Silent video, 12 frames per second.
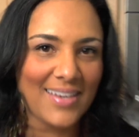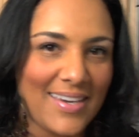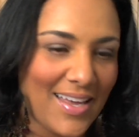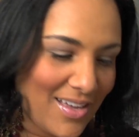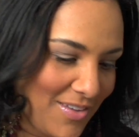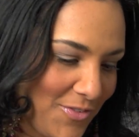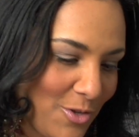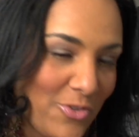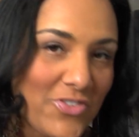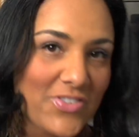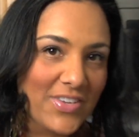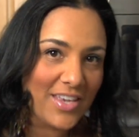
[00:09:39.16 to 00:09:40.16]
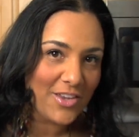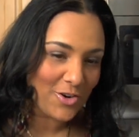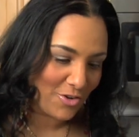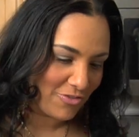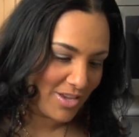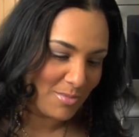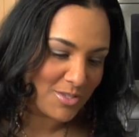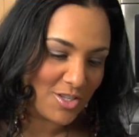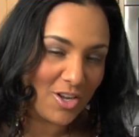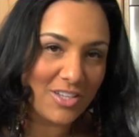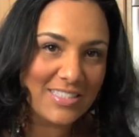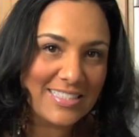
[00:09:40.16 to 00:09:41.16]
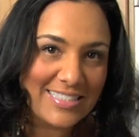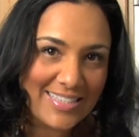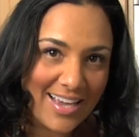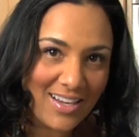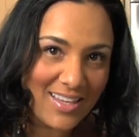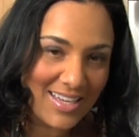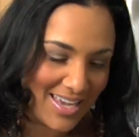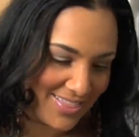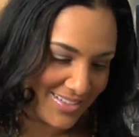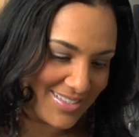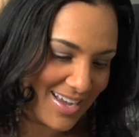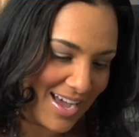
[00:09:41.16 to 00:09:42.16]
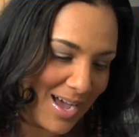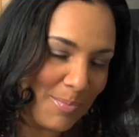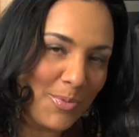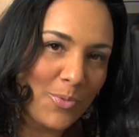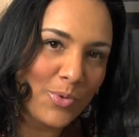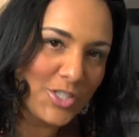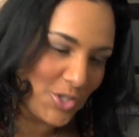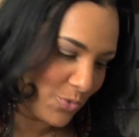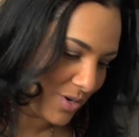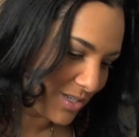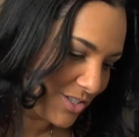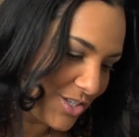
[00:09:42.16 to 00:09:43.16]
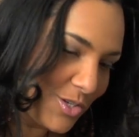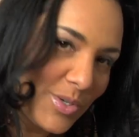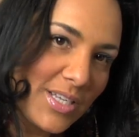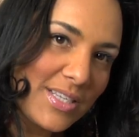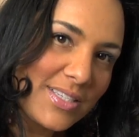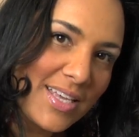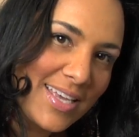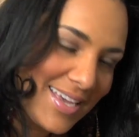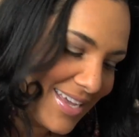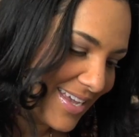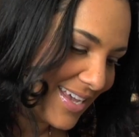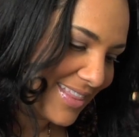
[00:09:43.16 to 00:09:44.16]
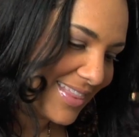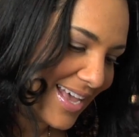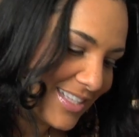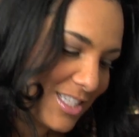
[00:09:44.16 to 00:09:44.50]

Now, if you see your cream sauce settling at the top, what you want to do is get that